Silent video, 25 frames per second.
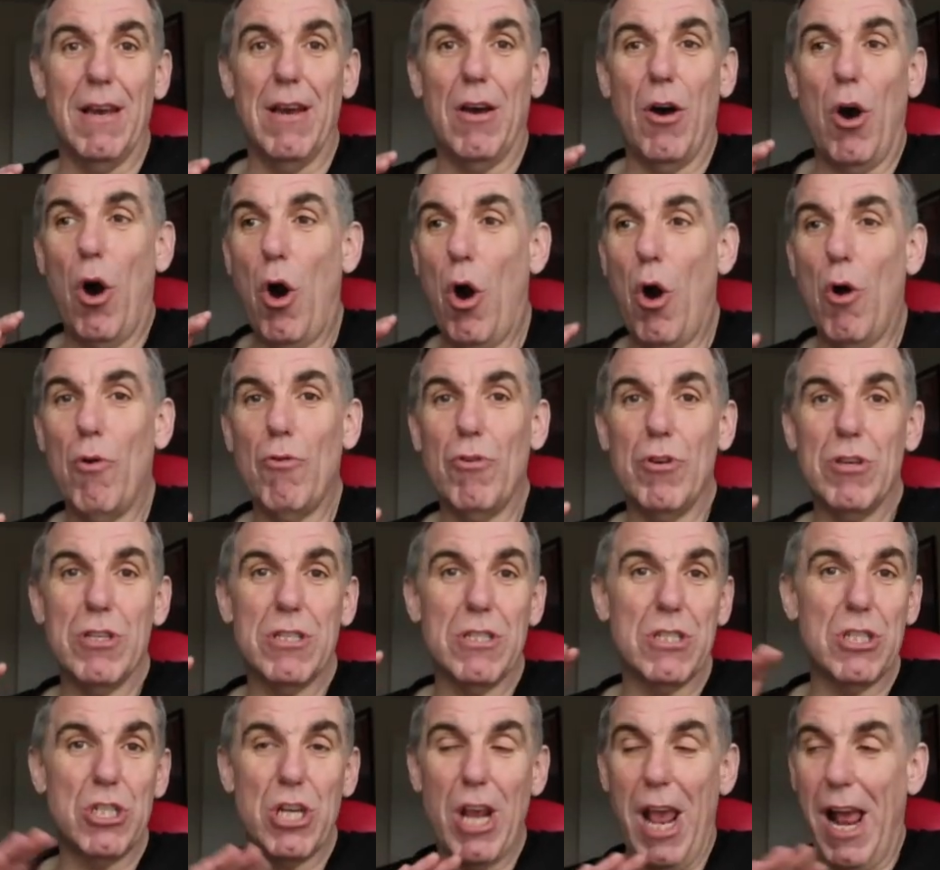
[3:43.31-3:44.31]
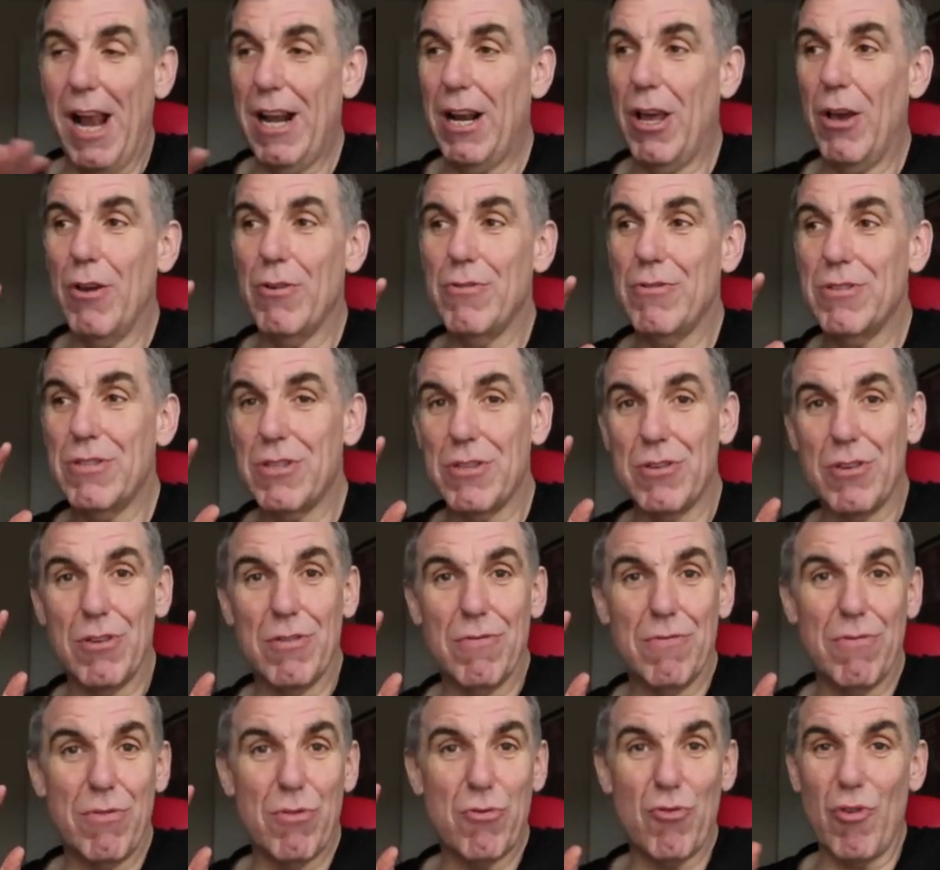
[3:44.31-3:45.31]
horrors, giallos,
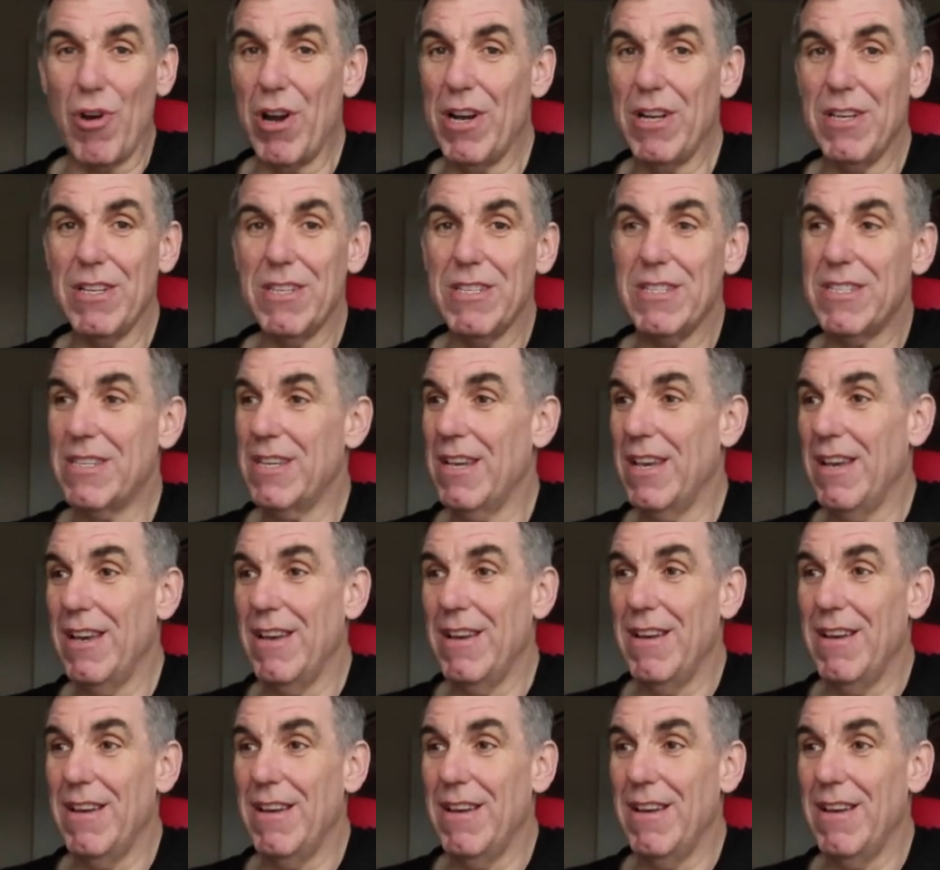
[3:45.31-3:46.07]
thrillers,